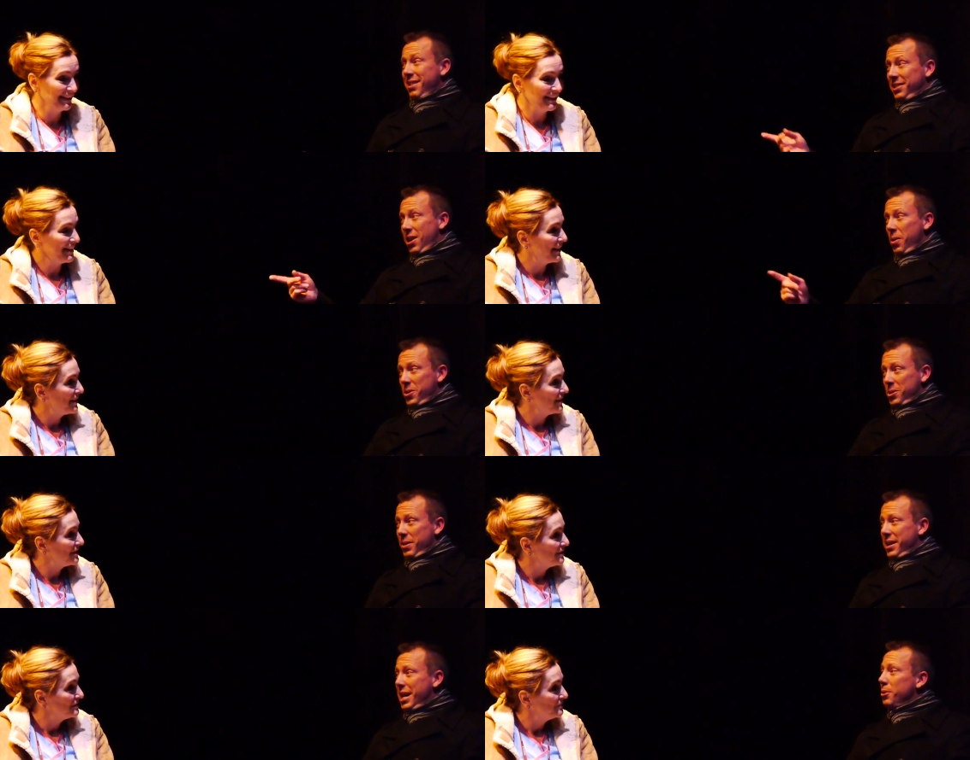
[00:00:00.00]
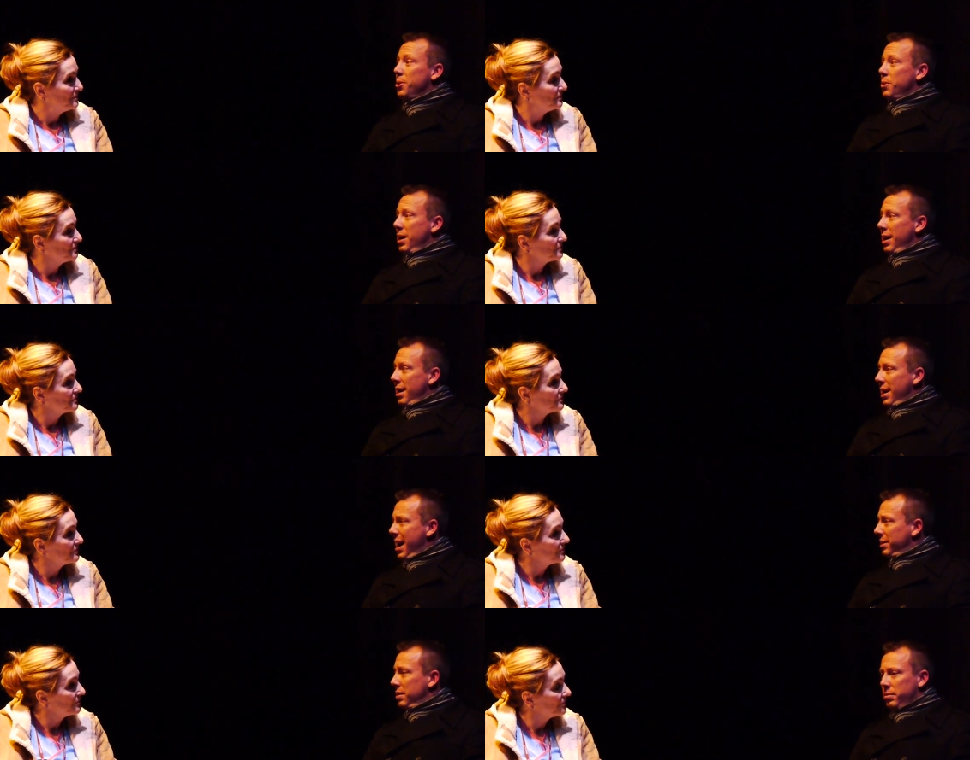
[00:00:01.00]
Speaker 1: Not as awkward as my neighbor who uh,
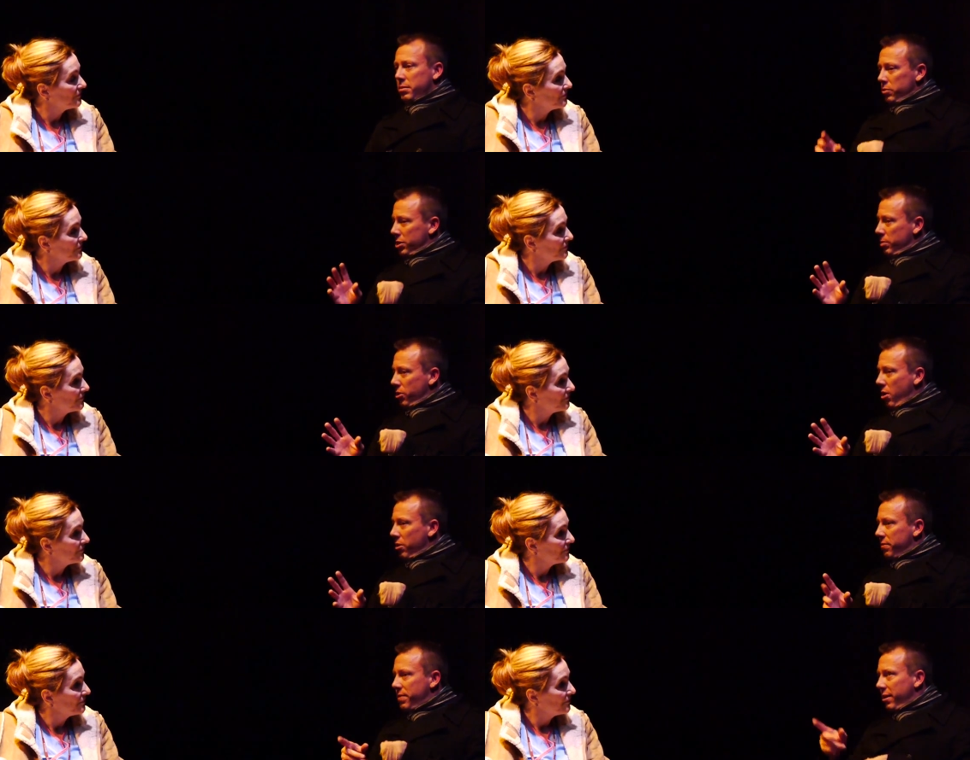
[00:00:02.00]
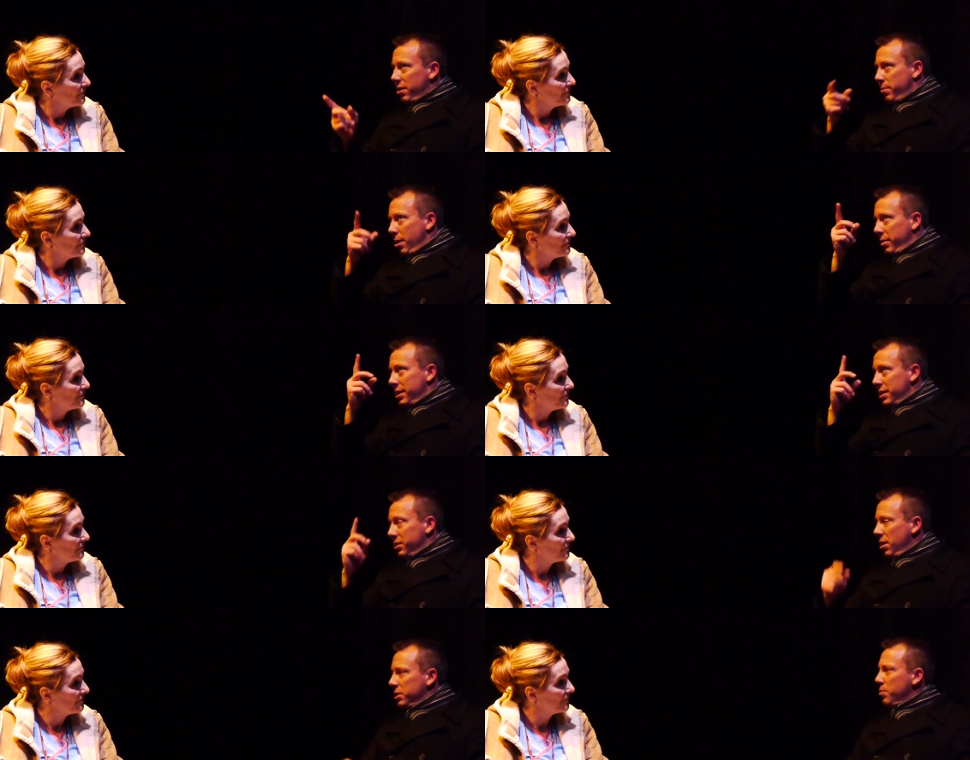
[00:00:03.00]
had someone call the fire department because
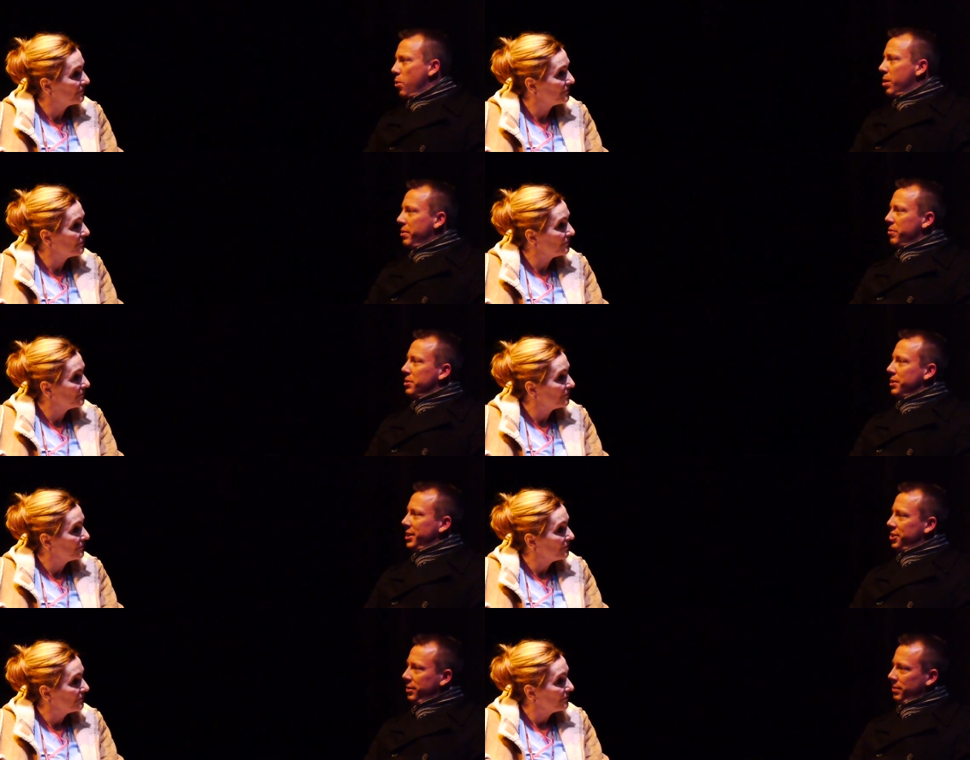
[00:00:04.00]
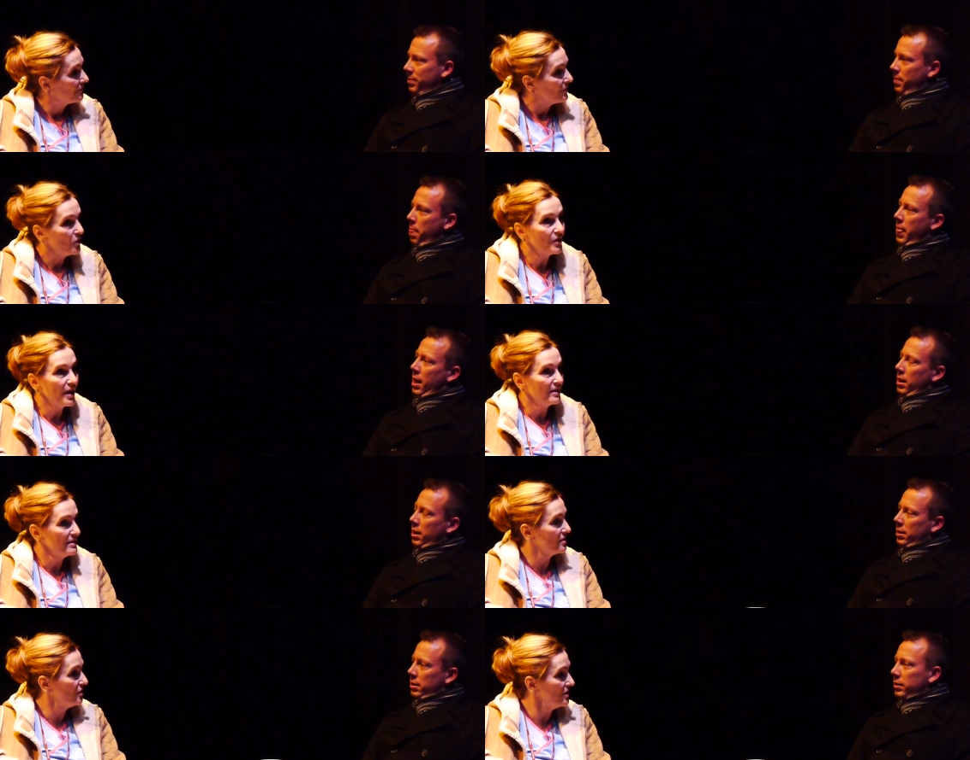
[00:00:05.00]
he saw smoke coming from his kitchen.
Speaker 2: Well, that
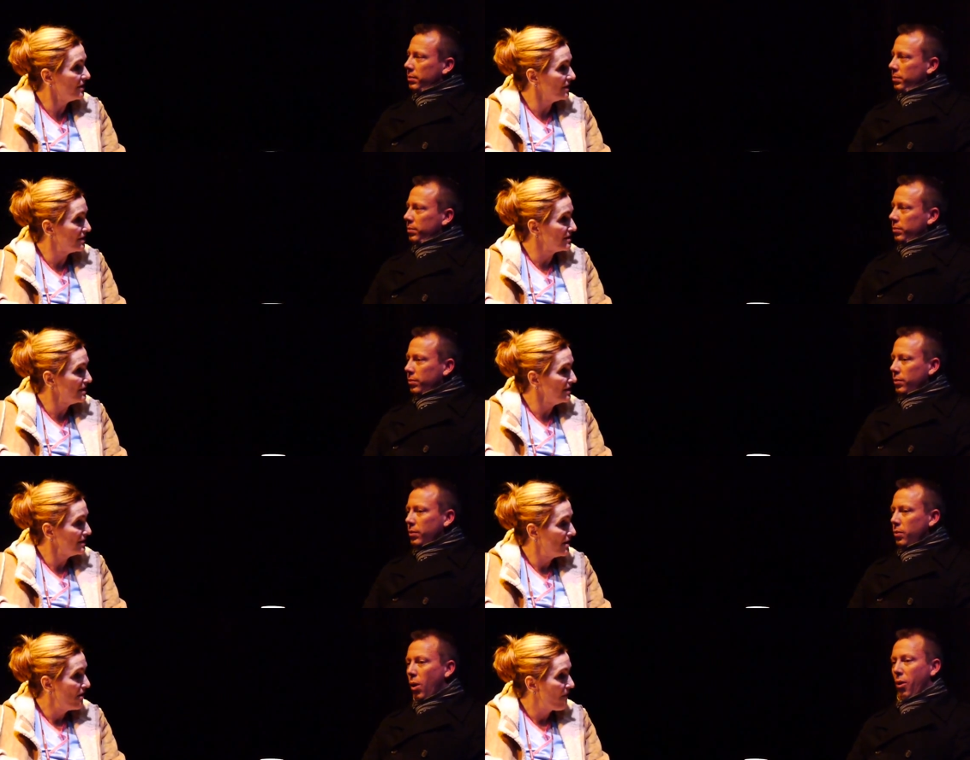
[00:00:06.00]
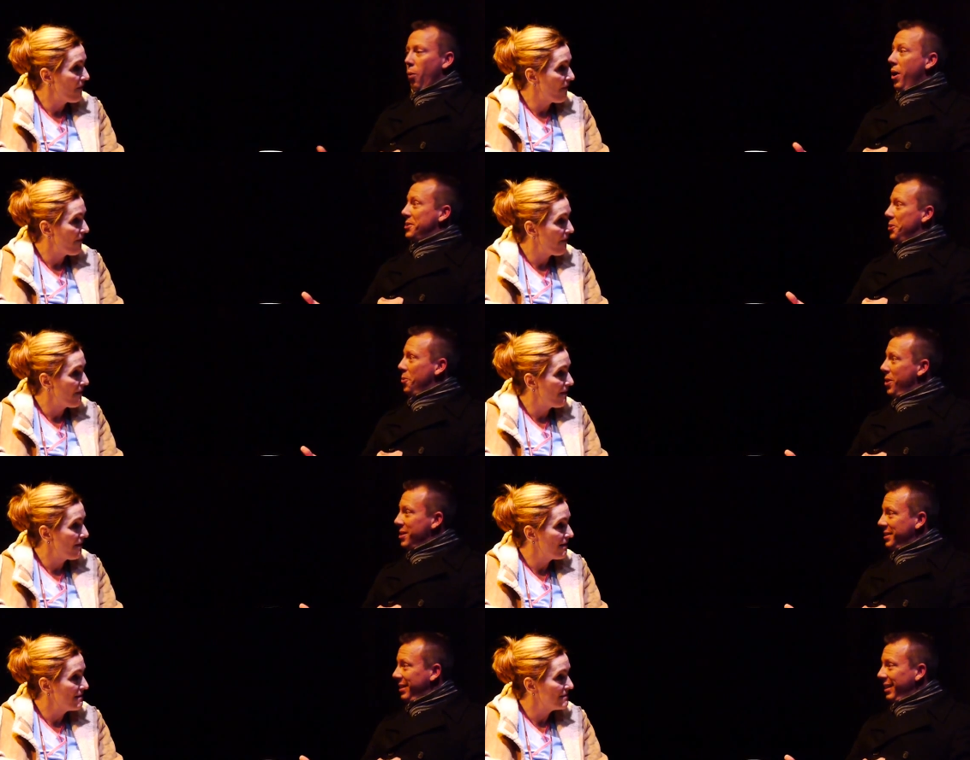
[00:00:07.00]
is a good thing, isn't it?
Speaker 1: Well, it was It
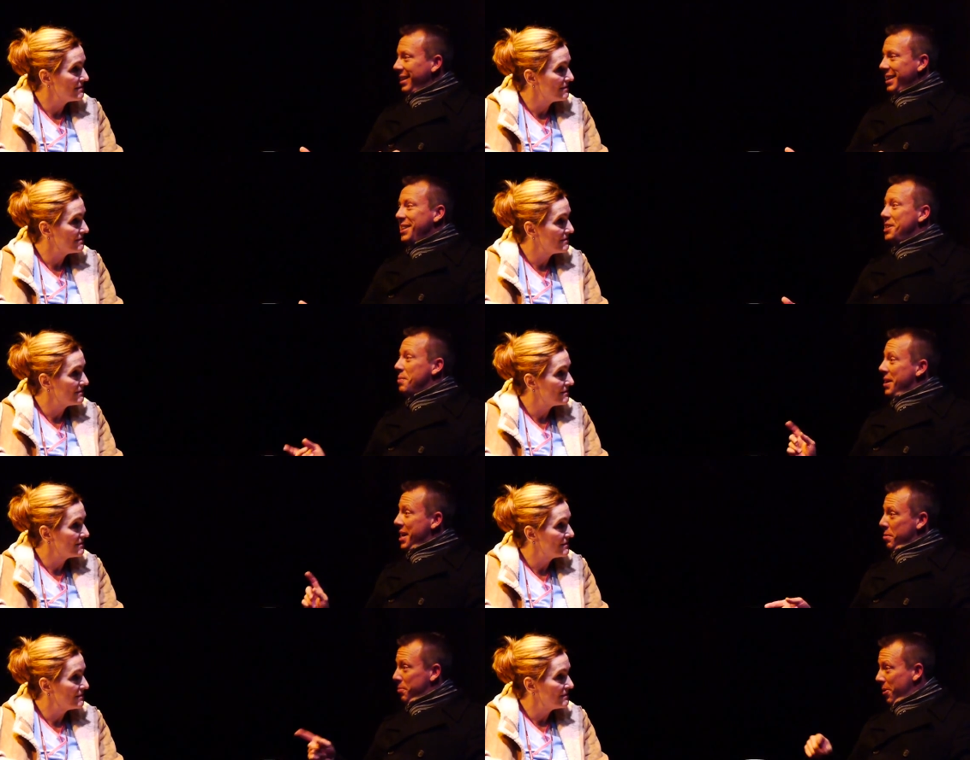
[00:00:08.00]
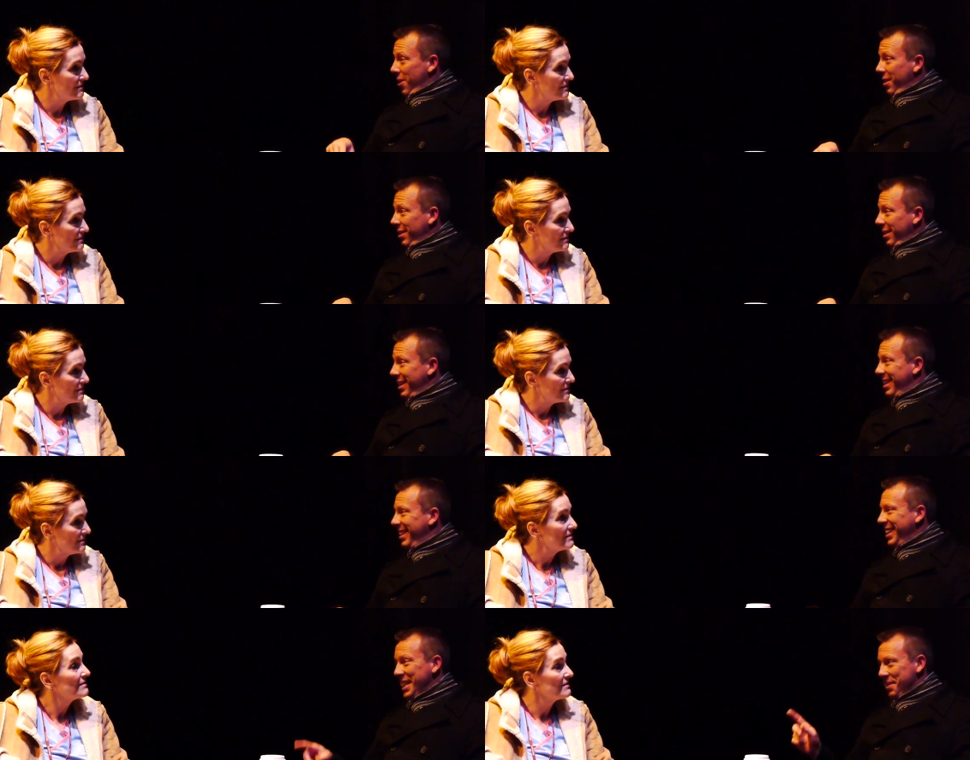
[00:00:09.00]
wasn't my neighbor Paul.
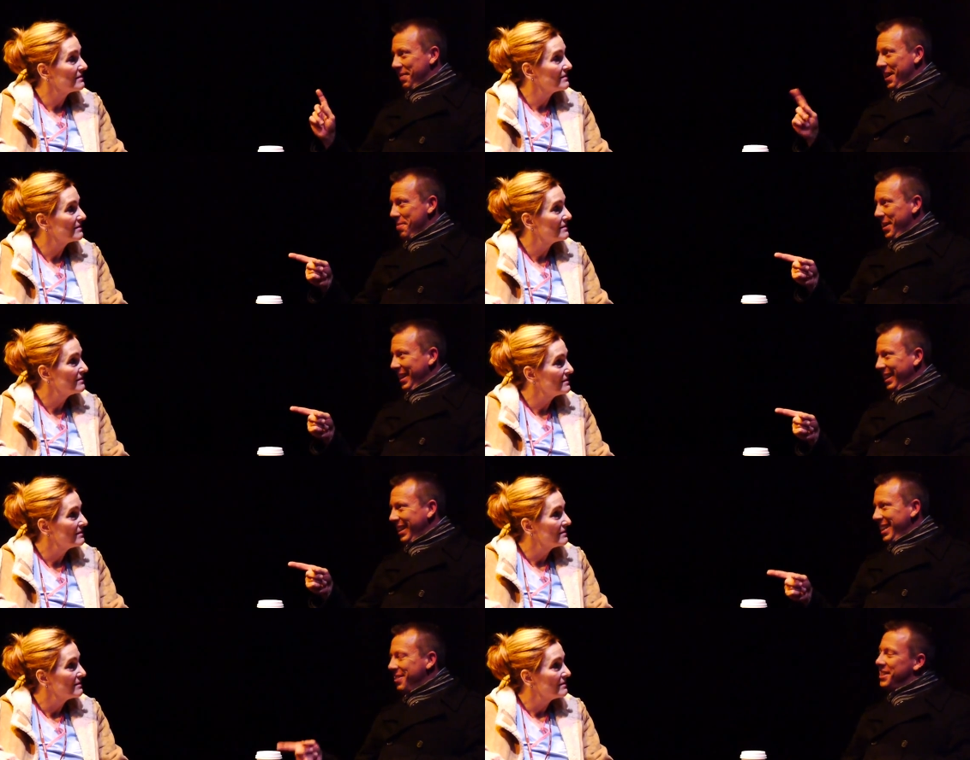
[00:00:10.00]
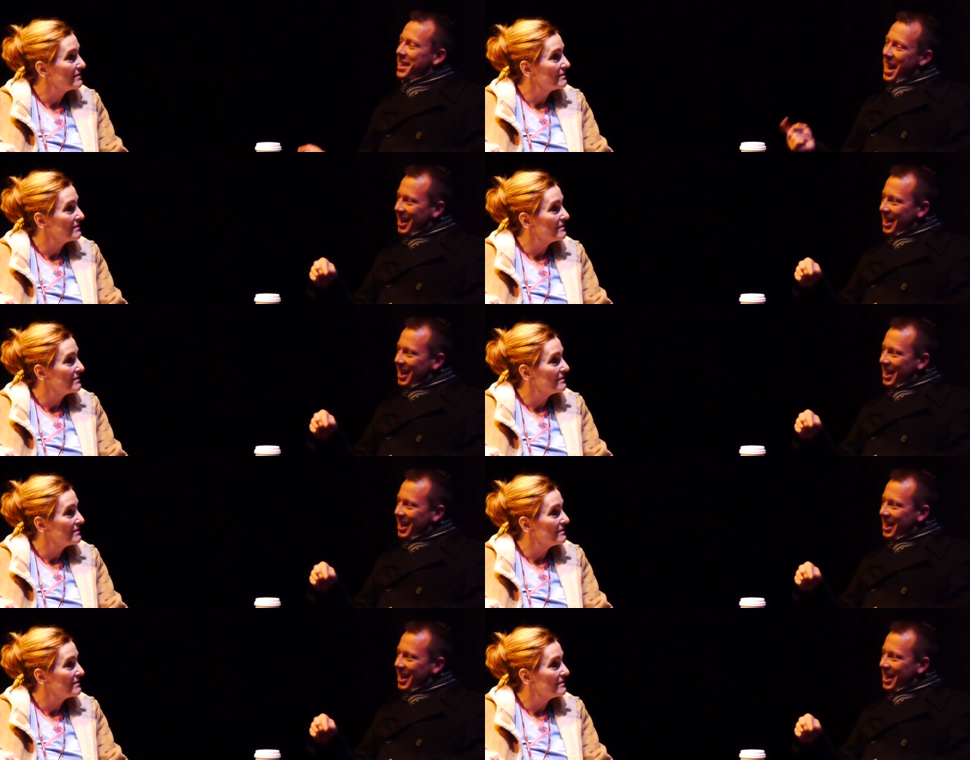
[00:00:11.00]
He's a fireman. It was the